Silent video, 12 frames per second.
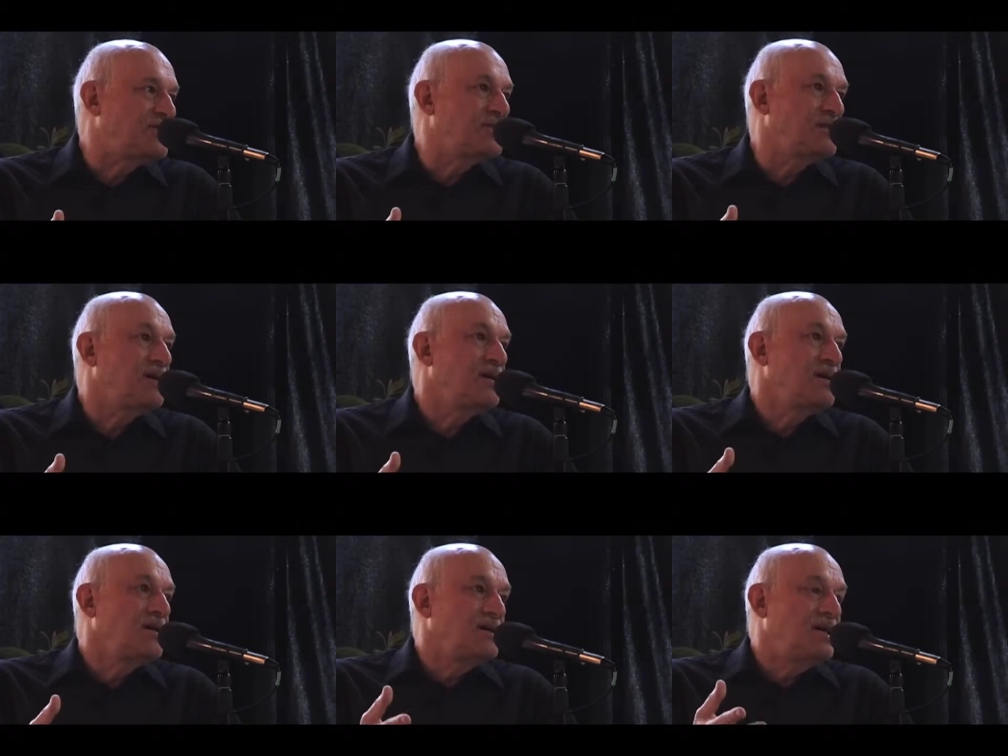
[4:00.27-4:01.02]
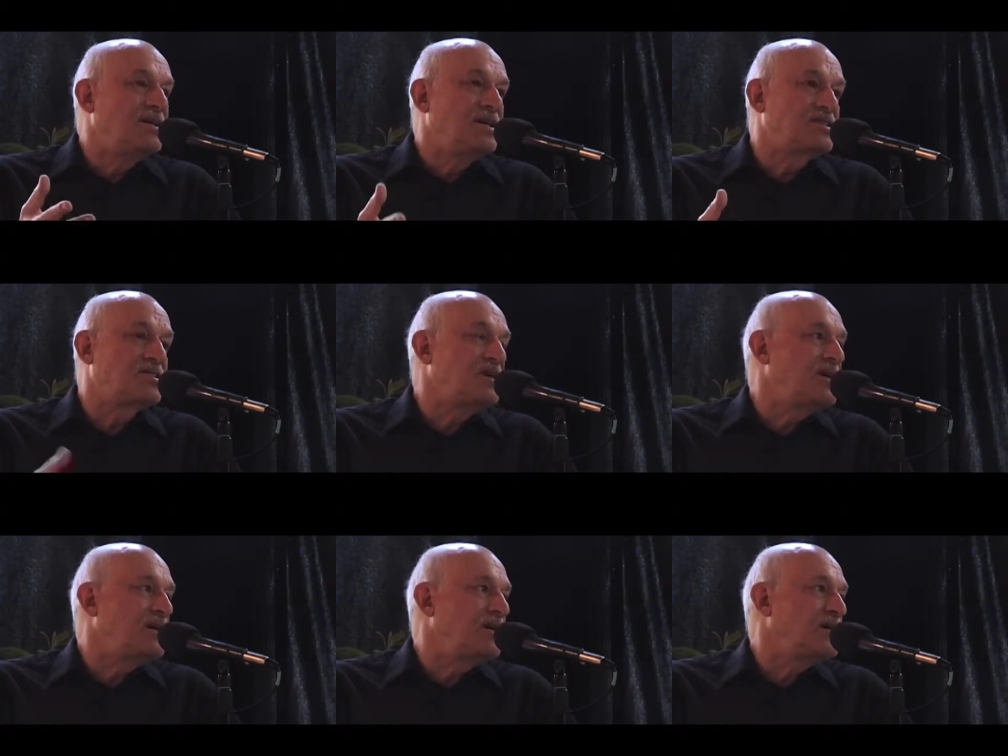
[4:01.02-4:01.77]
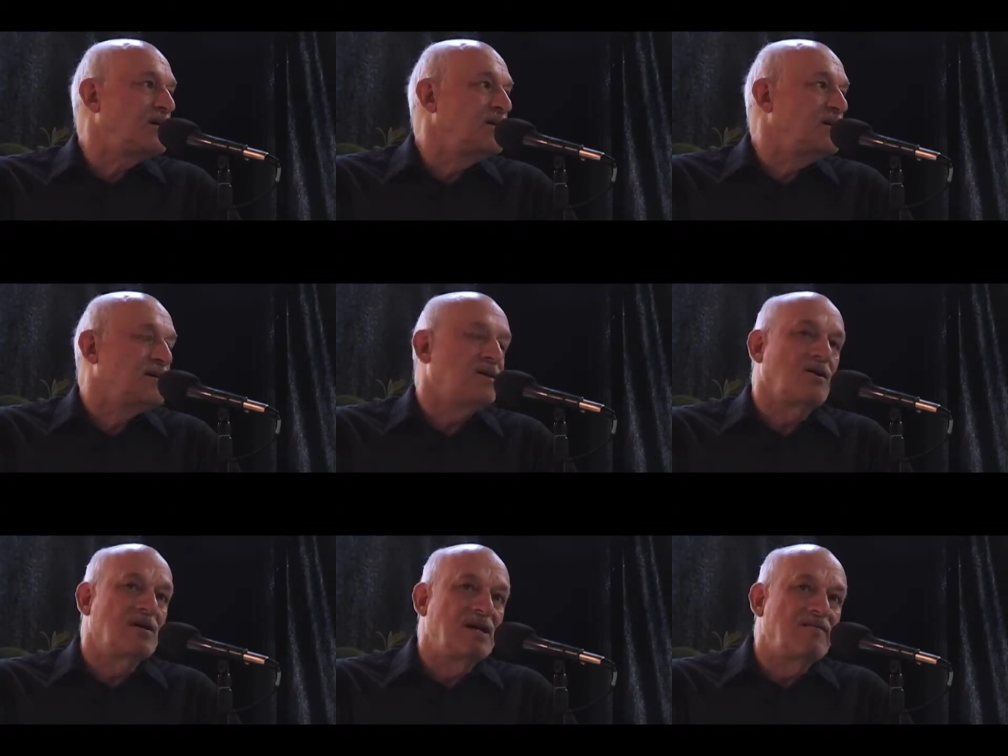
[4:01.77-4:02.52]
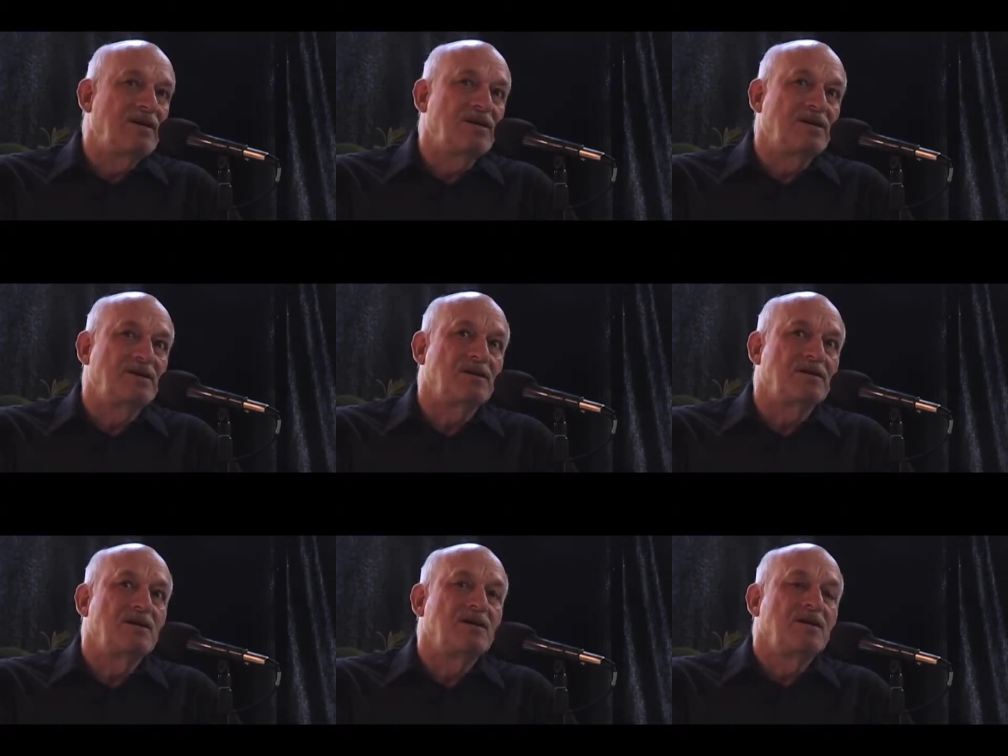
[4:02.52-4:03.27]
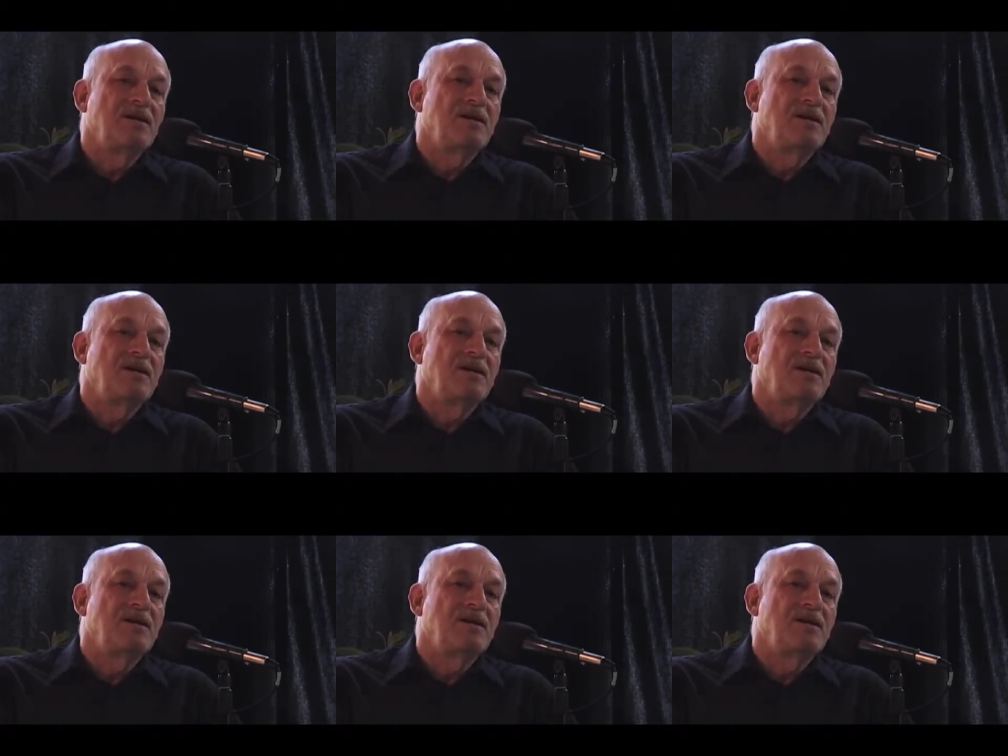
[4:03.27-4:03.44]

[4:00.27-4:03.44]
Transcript: kids in this city are living under,